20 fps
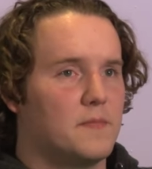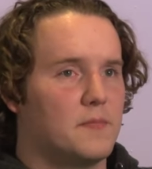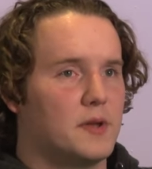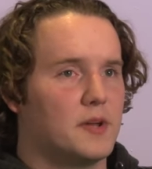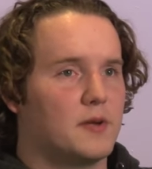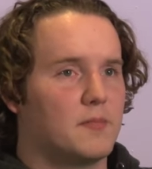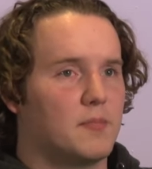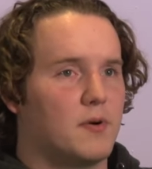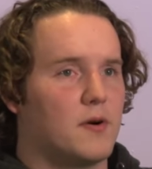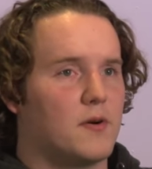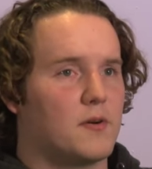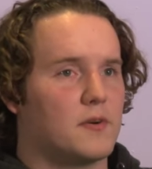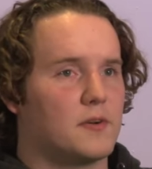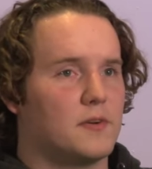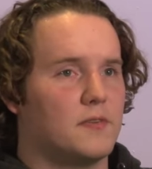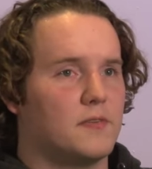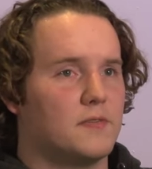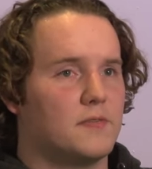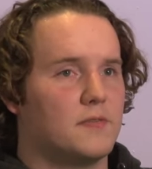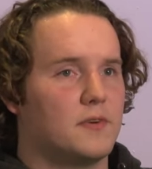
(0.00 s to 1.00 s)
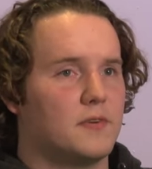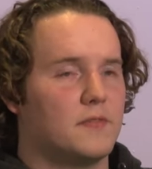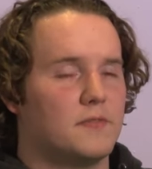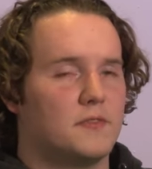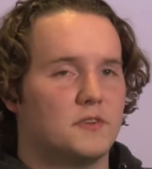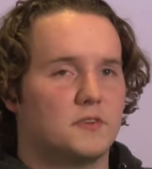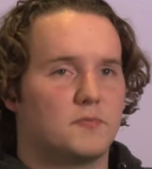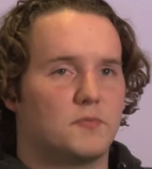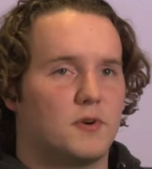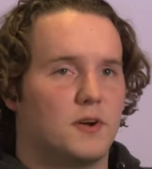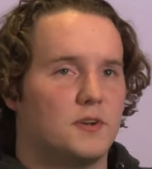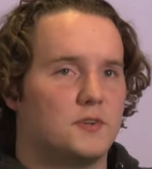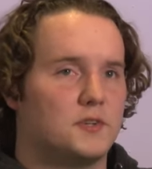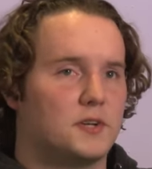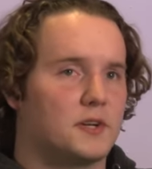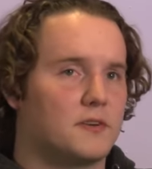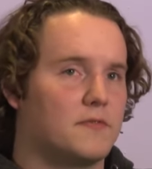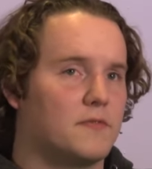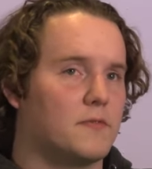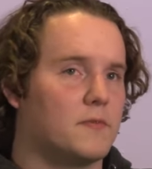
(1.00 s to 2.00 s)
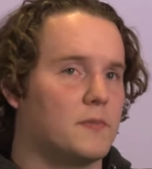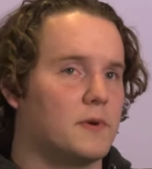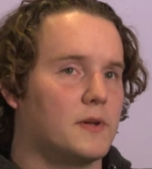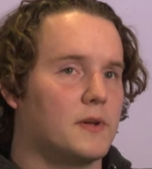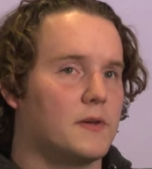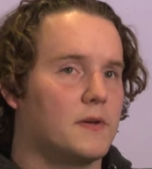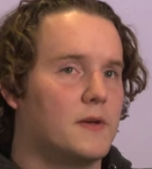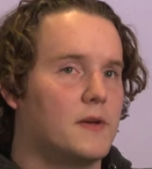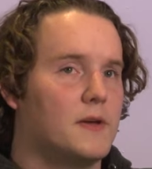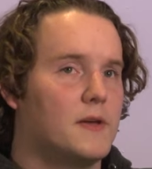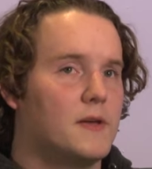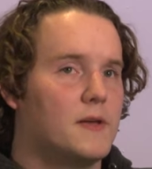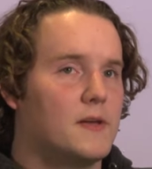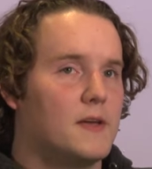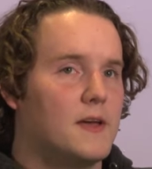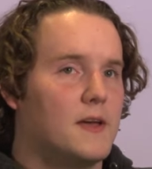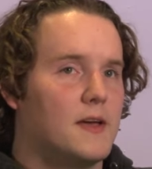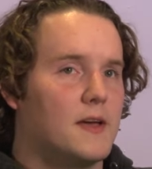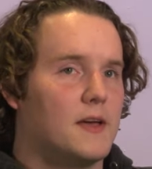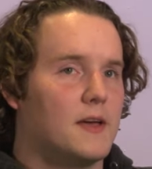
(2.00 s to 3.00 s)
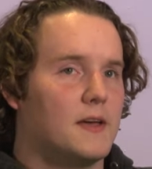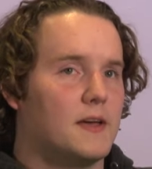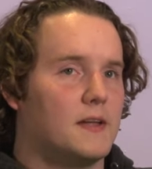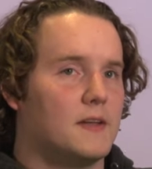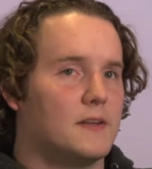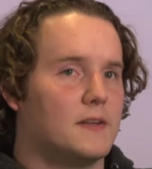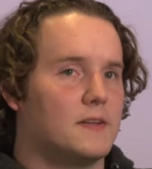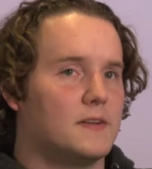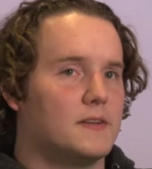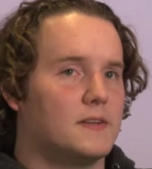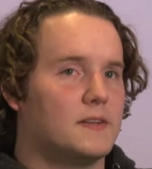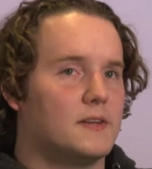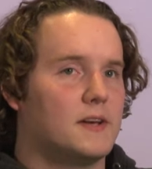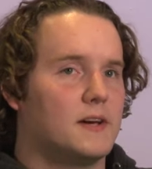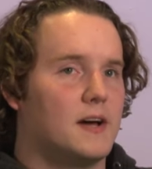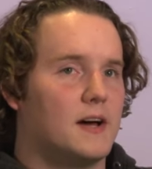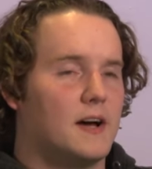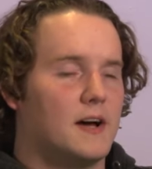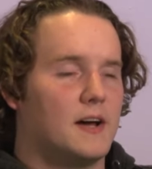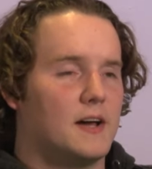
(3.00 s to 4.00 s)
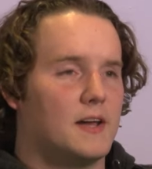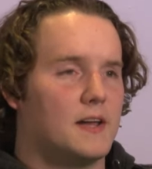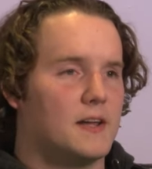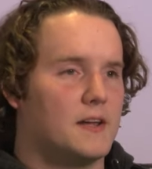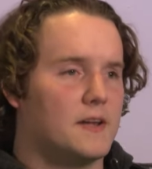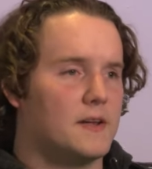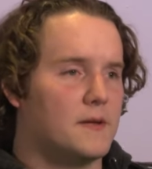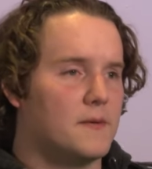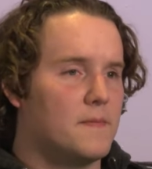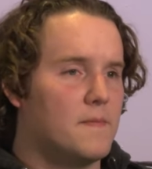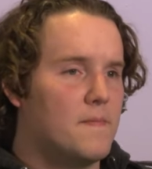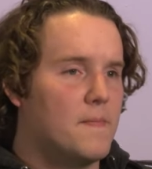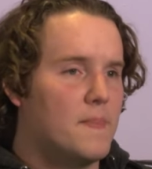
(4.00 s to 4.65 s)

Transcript: big part of this project for me, and I